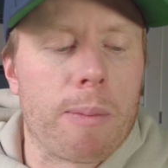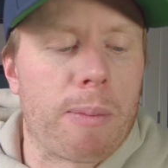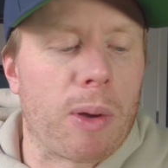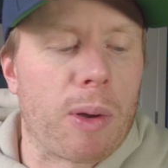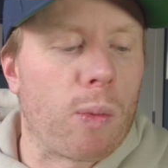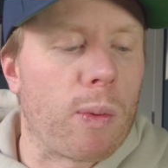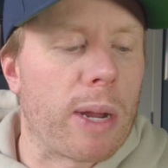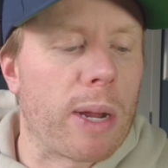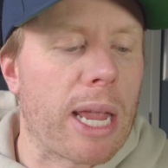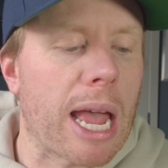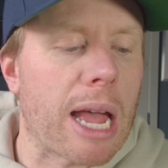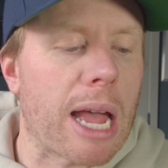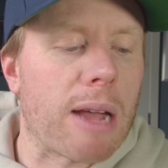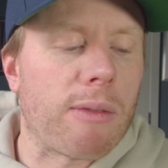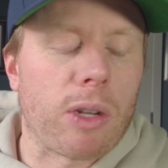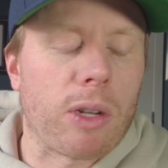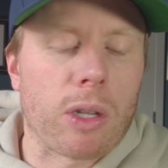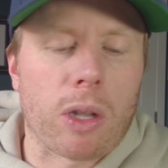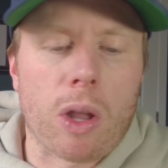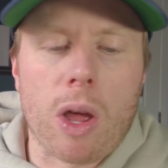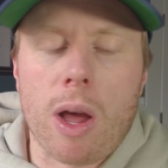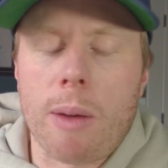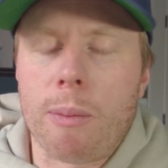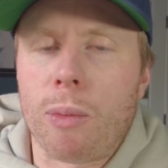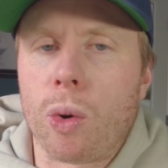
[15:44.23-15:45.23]
but we have a
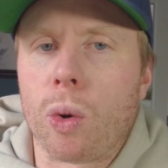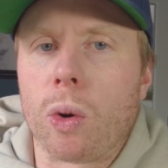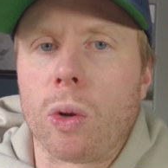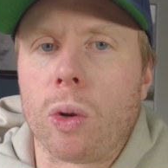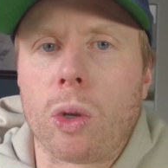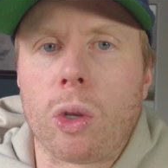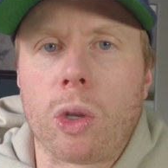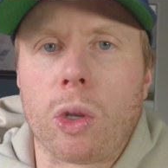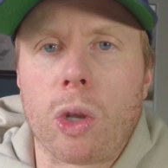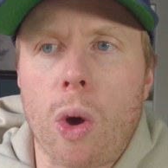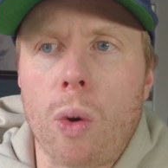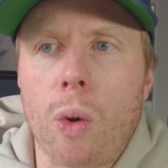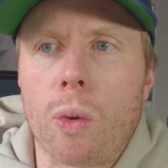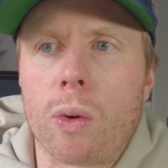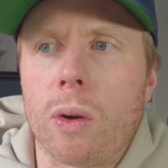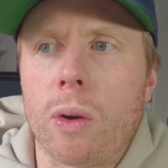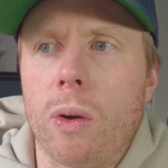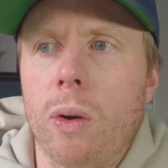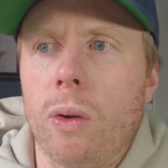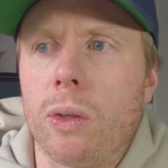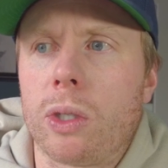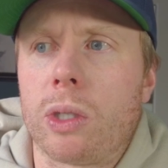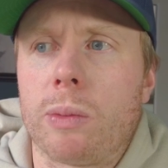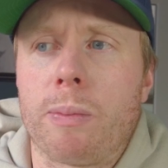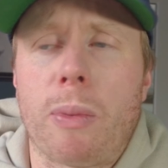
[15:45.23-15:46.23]
lot more
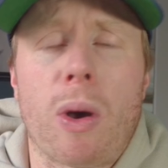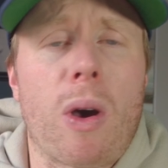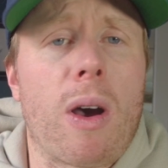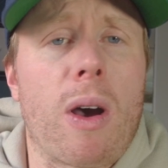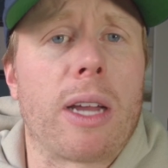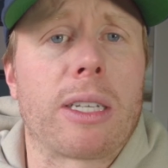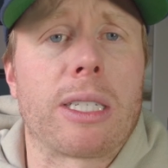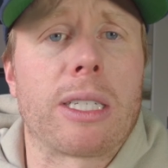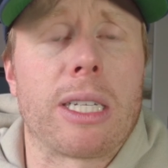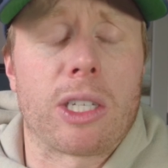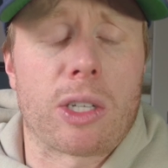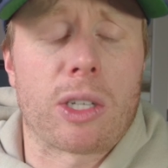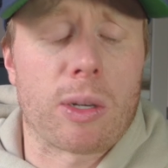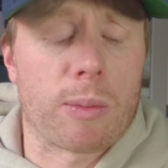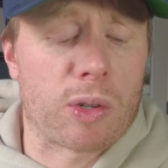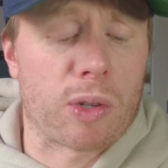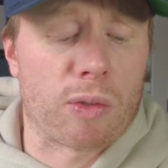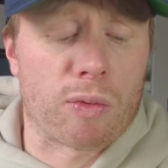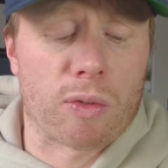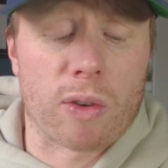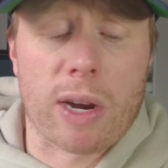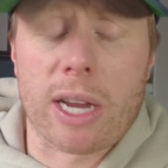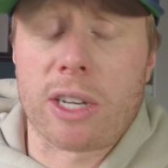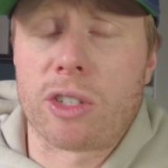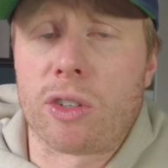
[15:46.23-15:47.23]
local spots in terms
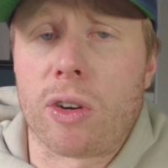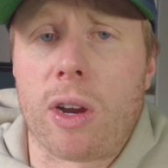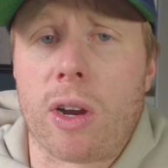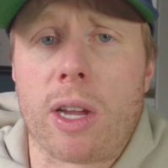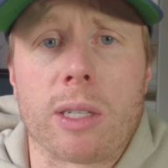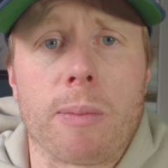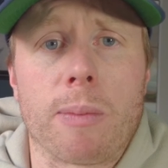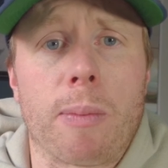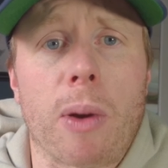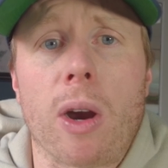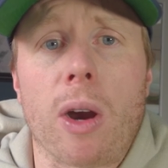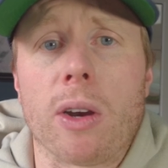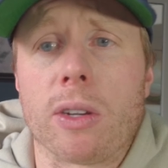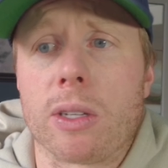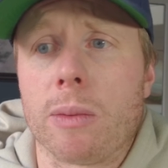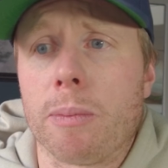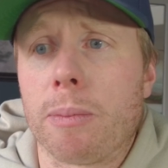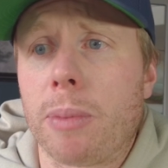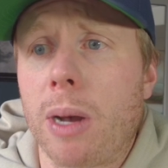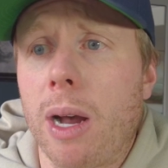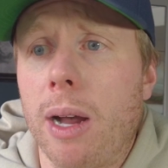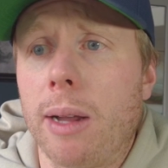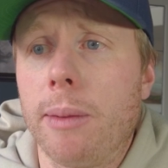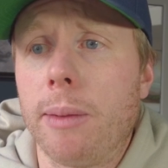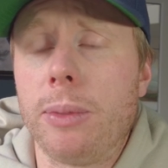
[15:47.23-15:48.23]
of restaurants, bars, and
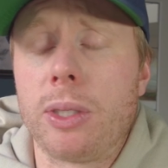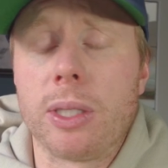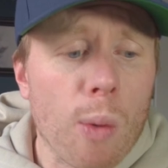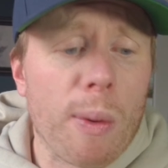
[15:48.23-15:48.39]
pubs.